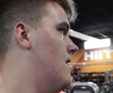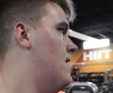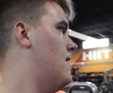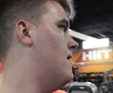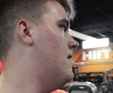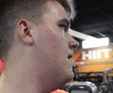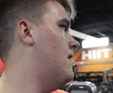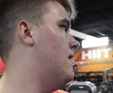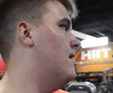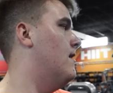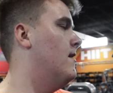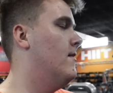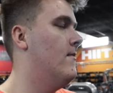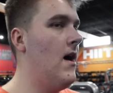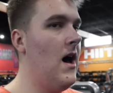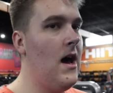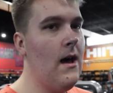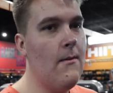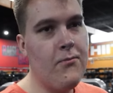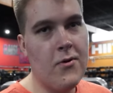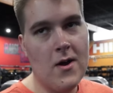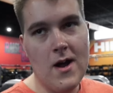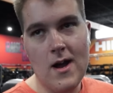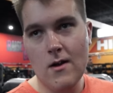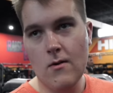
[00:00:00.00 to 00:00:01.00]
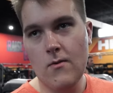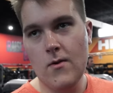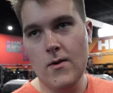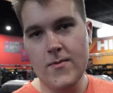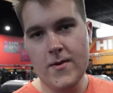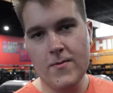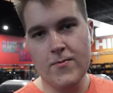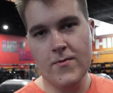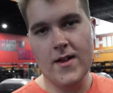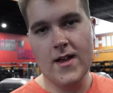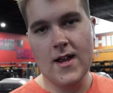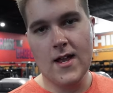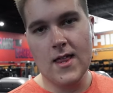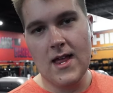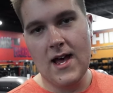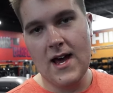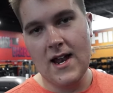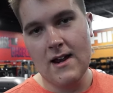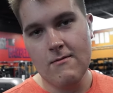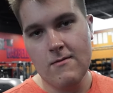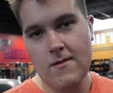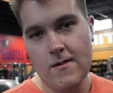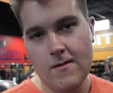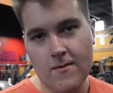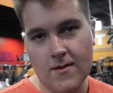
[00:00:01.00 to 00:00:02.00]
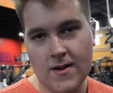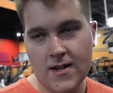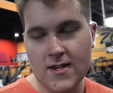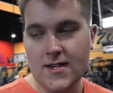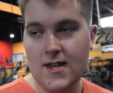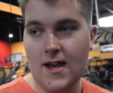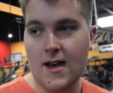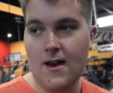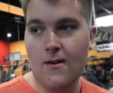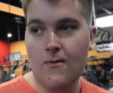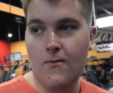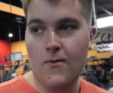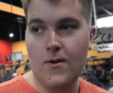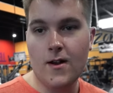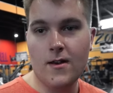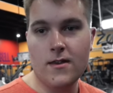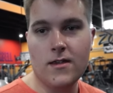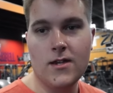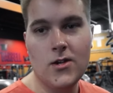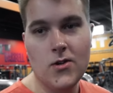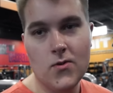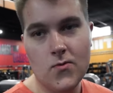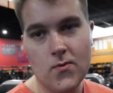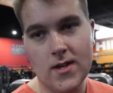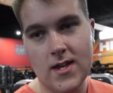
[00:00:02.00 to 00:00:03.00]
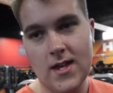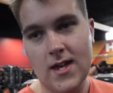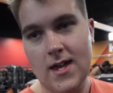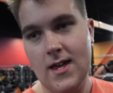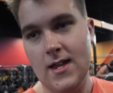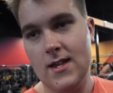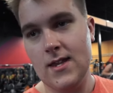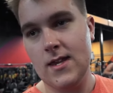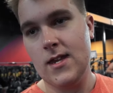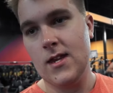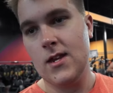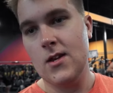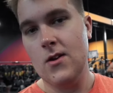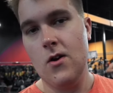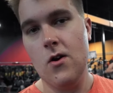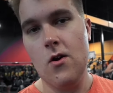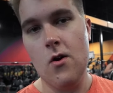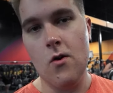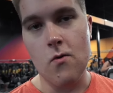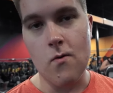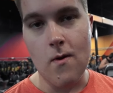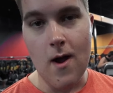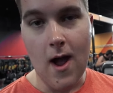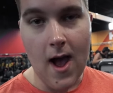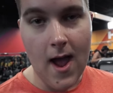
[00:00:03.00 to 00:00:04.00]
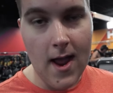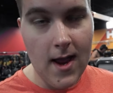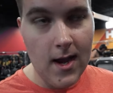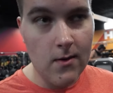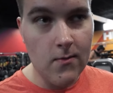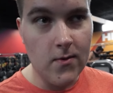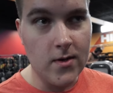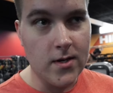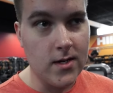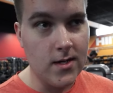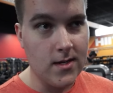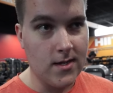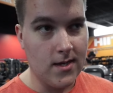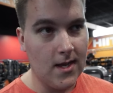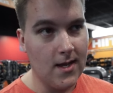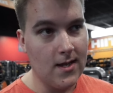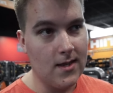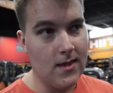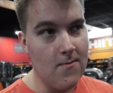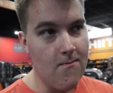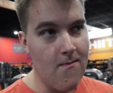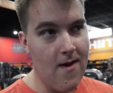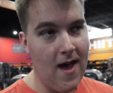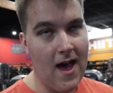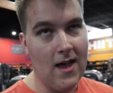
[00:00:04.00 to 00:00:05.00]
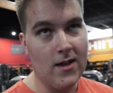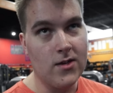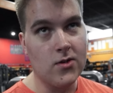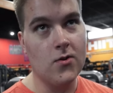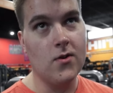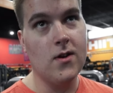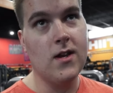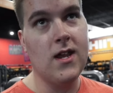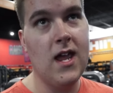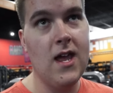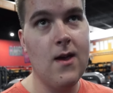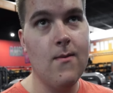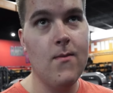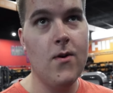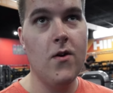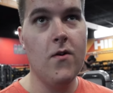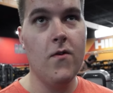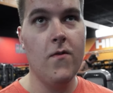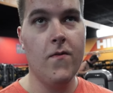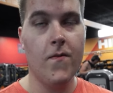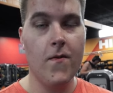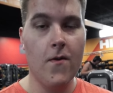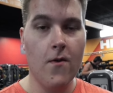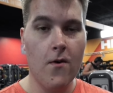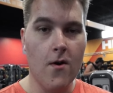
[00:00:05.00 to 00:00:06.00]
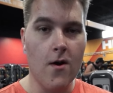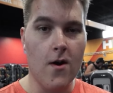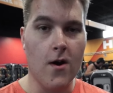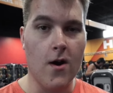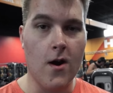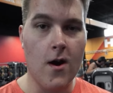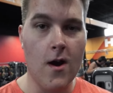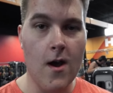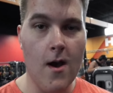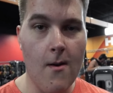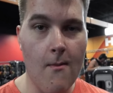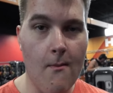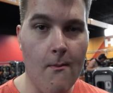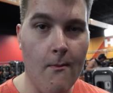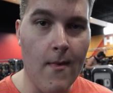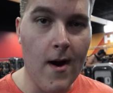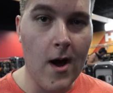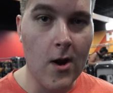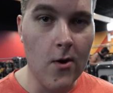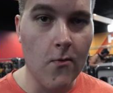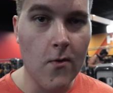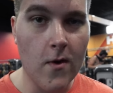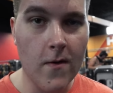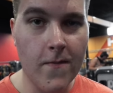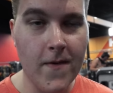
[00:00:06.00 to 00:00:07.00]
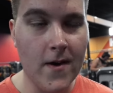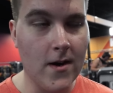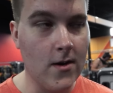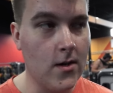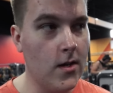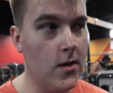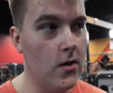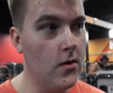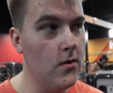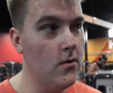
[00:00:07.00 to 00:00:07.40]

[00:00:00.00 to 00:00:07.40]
Uh, I probably won't be playing a lot of it because I want to get Orion, which is like the master camo for Modern Warfare 2.